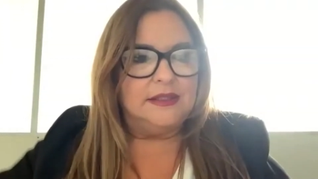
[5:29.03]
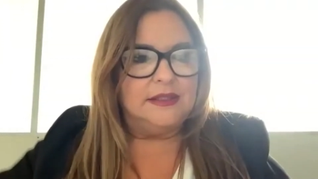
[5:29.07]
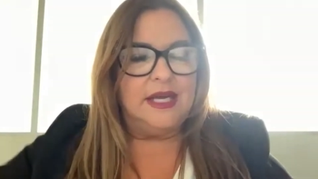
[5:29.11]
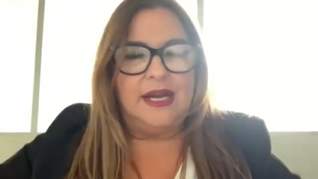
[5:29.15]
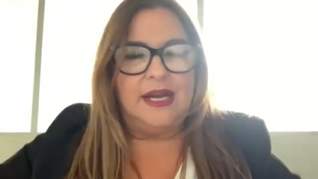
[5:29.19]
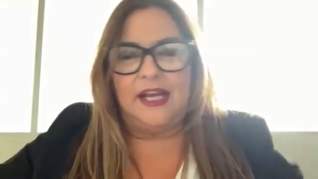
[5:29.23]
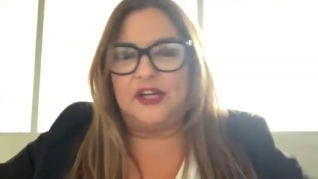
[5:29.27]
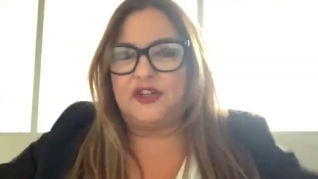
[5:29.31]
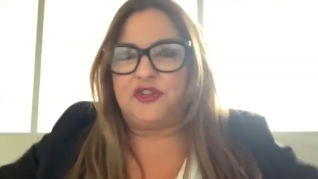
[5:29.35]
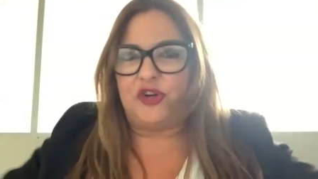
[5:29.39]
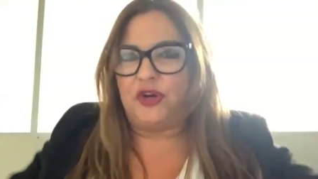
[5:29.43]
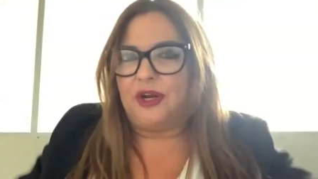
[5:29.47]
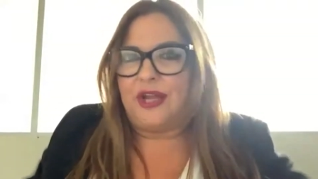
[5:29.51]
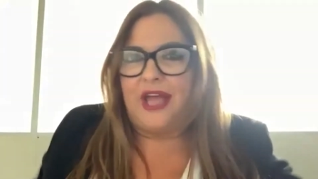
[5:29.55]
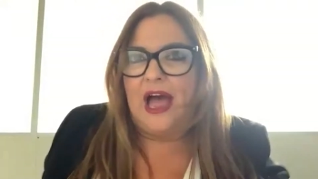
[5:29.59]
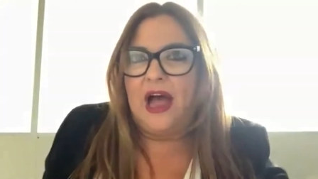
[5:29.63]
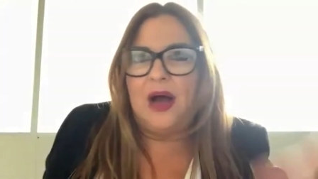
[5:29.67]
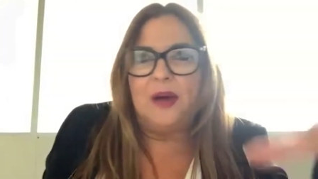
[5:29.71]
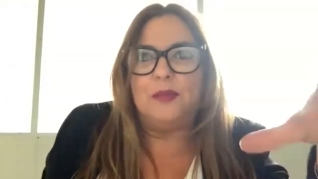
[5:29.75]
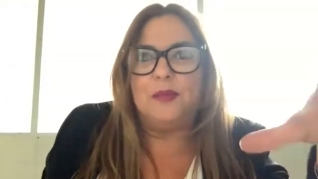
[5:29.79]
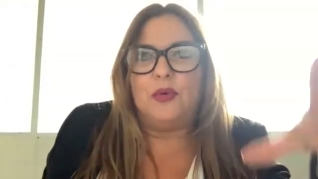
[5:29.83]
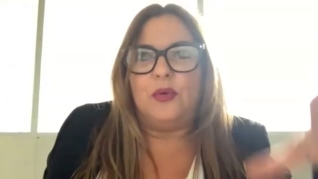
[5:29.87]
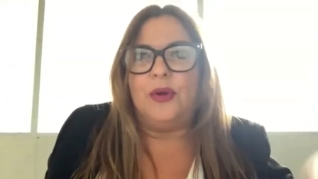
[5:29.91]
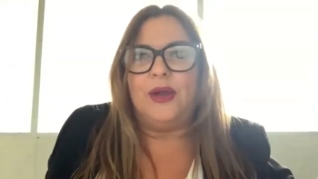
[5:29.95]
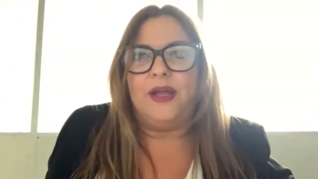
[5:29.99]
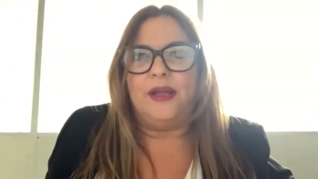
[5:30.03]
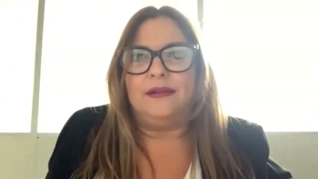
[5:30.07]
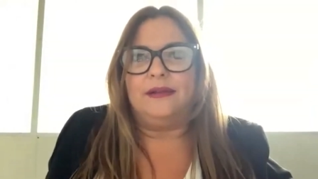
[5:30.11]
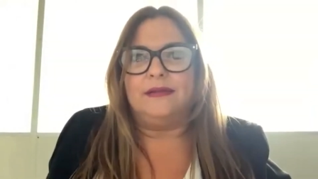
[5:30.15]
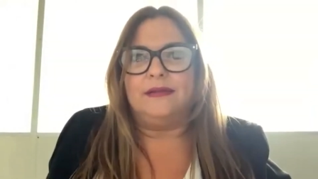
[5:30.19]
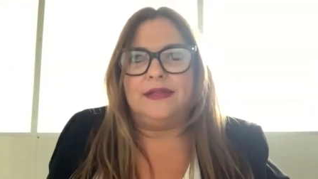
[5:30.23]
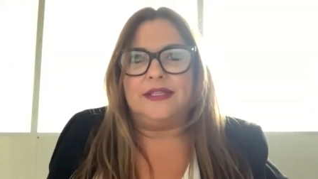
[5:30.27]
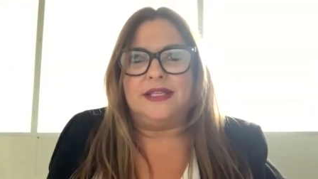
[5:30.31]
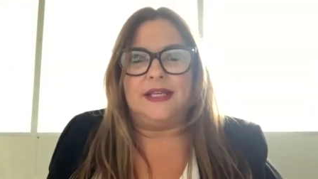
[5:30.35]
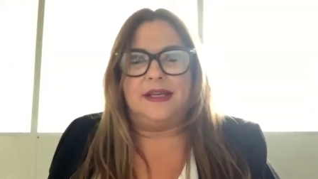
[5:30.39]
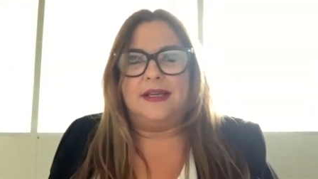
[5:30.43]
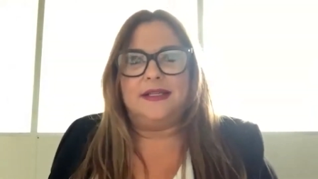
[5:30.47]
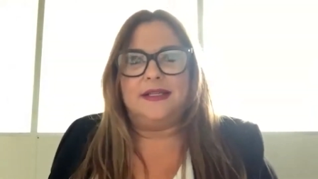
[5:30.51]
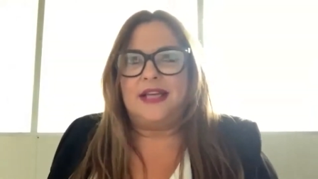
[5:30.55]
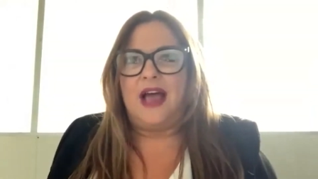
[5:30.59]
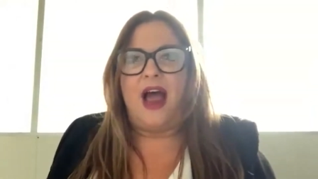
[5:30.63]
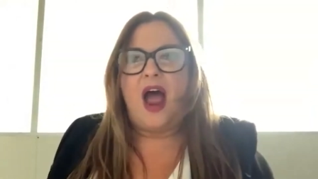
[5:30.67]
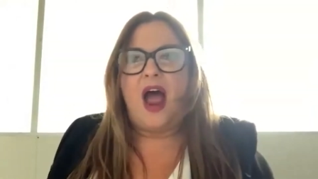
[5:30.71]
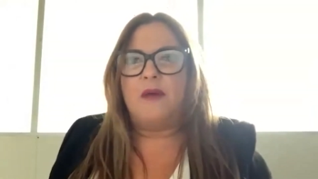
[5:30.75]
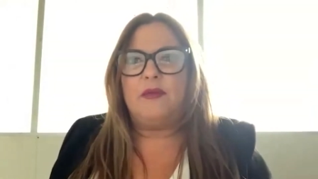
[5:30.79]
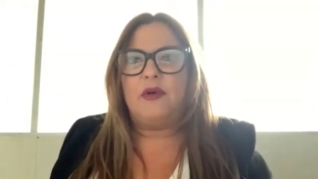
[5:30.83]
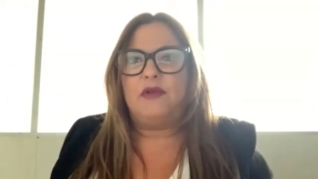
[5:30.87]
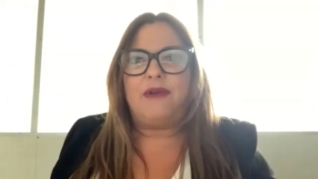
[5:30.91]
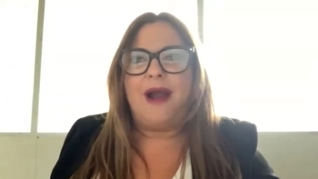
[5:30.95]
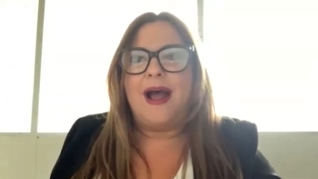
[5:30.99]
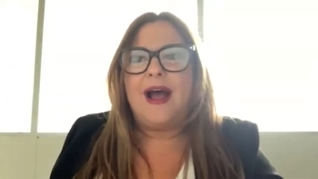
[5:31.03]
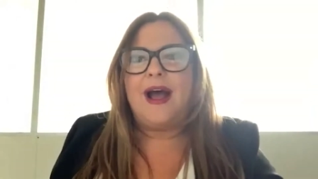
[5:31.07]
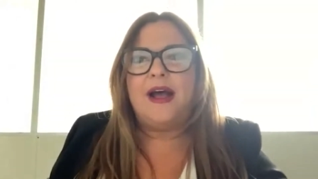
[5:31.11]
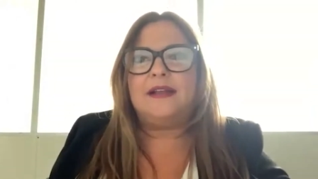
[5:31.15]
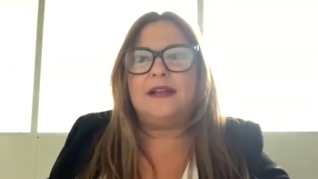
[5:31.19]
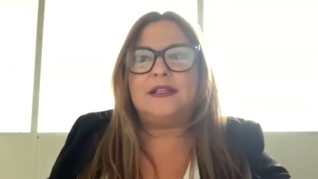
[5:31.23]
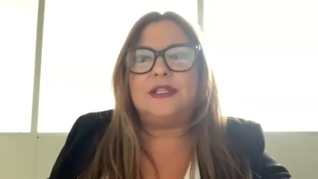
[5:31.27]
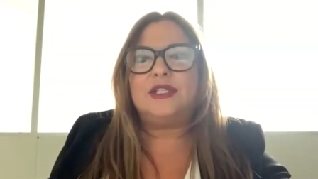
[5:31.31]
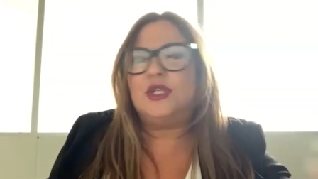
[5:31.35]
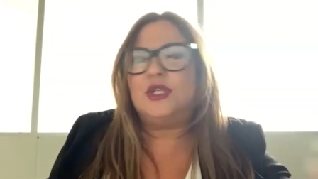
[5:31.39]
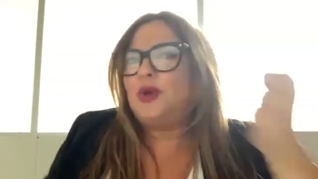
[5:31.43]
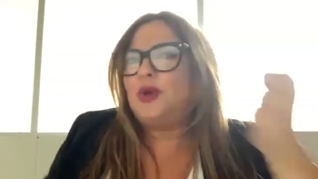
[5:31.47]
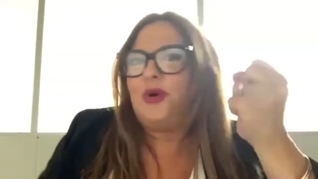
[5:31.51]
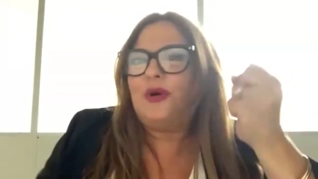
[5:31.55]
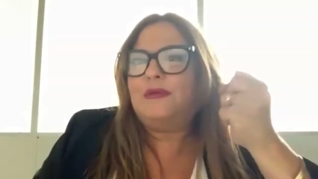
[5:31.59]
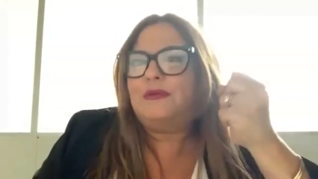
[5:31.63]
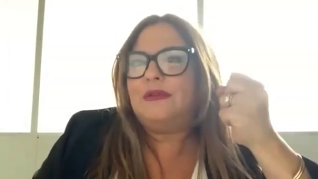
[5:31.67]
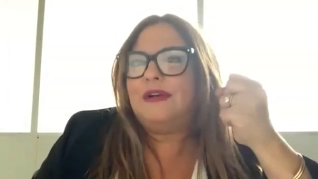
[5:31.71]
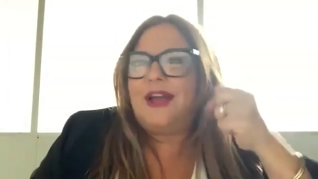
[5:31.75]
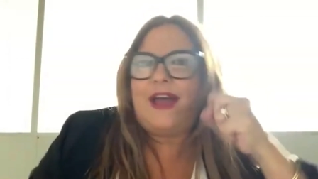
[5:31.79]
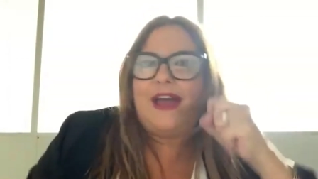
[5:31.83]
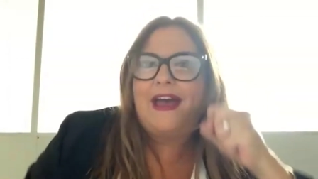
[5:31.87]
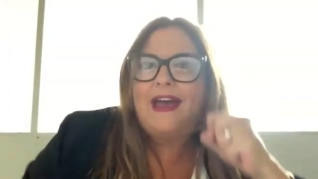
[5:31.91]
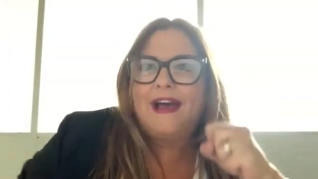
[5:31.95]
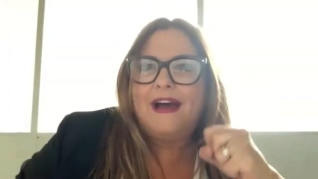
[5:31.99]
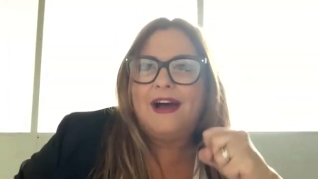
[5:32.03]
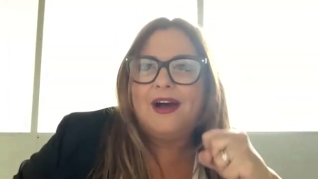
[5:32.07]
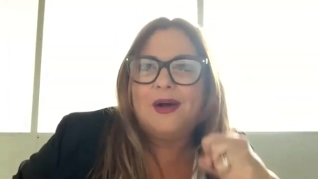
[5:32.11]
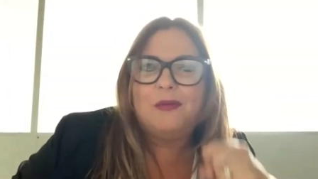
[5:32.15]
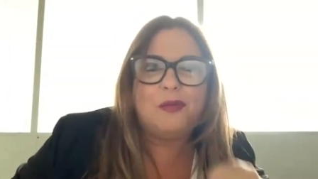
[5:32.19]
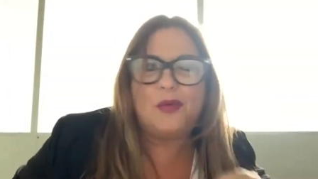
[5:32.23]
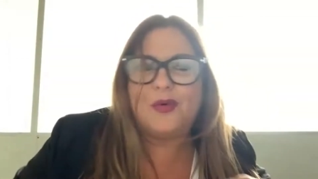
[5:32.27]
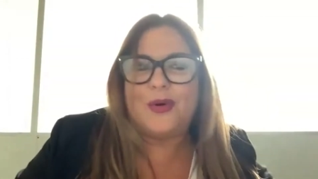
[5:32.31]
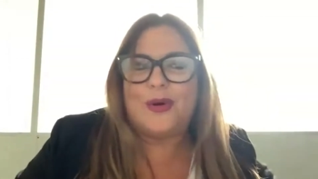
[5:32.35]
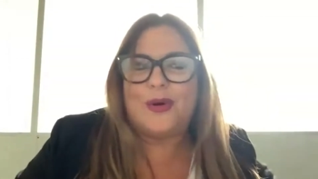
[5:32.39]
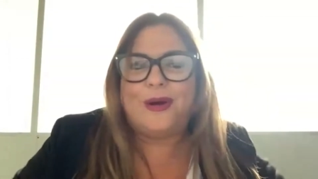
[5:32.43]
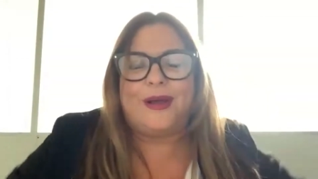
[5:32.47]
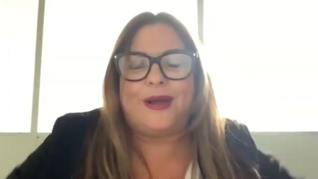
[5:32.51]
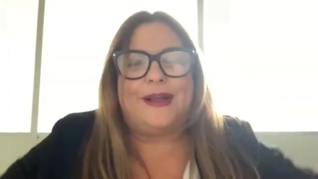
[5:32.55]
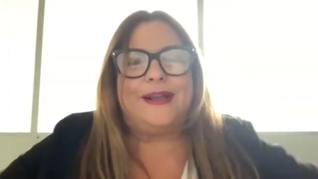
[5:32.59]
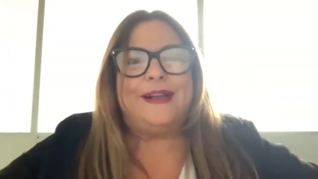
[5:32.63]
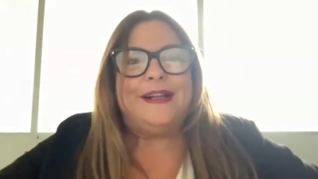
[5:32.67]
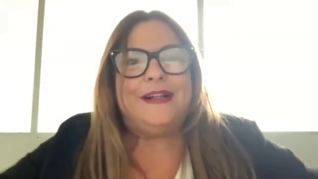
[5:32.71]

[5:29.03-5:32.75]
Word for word: electric cowboy and sings I'm a round storm cowboy